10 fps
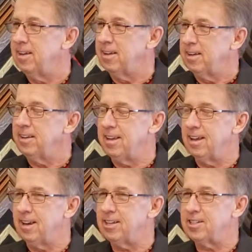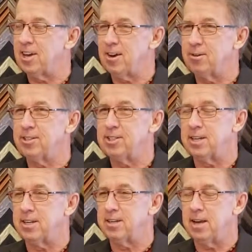Yeah, lots of hours.
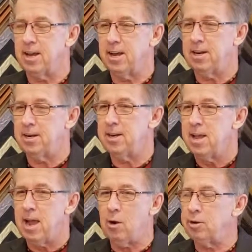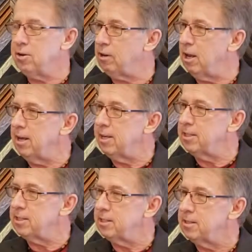And how are your
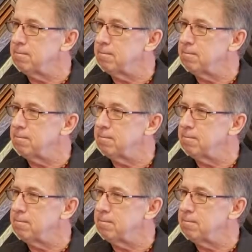clients?